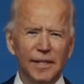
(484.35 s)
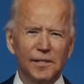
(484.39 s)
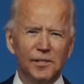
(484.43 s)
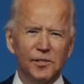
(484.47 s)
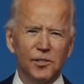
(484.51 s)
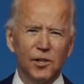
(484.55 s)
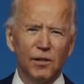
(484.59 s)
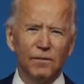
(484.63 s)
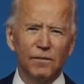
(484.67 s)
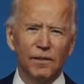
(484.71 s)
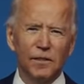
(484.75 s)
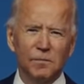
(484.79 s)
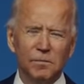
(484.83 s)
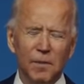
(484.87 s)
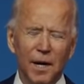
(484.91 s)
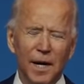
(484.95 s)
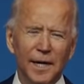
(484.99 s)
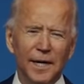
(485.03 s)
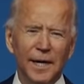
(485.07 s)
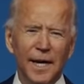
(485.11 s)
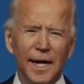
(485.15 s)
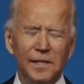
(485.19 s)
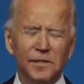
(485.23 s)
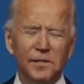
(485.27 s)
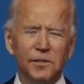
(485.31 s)
he served as
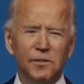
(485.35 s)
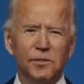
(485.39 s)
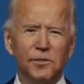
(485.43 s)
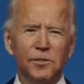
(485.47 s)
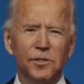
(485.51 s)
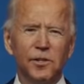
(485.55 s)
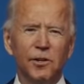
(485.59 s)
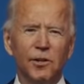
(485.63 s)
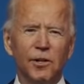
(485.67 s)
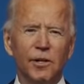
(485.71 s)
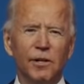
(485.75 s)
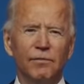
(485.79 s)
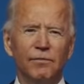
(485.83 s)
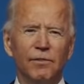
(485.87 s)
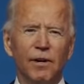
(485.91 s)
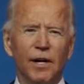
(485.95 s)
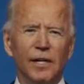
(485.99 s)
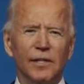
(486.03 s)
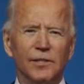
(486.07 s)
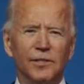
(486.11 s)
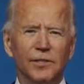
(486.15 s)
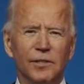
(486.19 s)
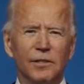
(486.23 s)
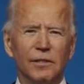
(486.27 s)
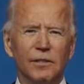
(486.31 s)
my national security
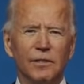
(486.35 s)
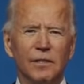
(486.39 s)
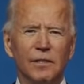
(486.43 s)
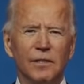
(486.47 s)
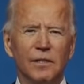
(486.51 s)
advisor.